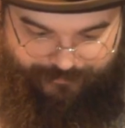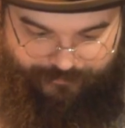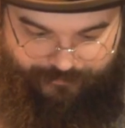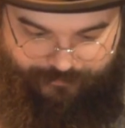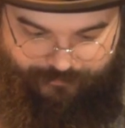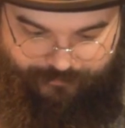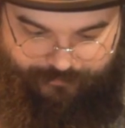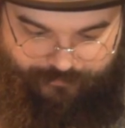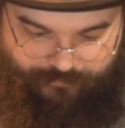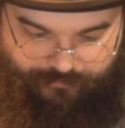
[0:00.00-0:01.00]

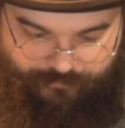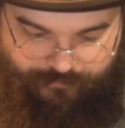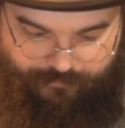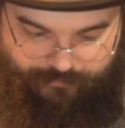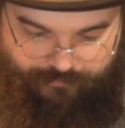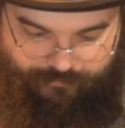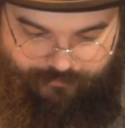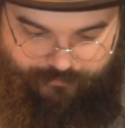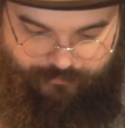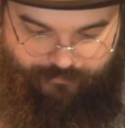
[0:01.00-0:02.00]

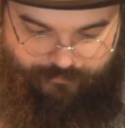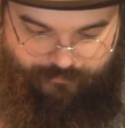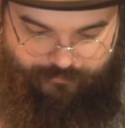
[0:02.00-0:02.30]
Nobody speaks.